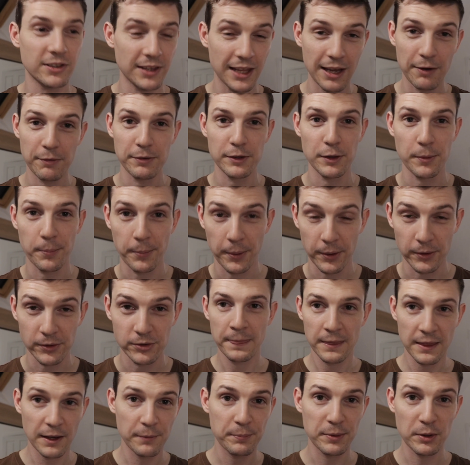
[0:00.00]
they're in the post,
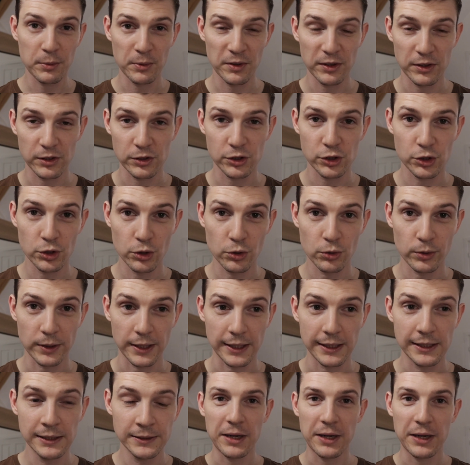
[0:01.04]
they'll be with us shortly.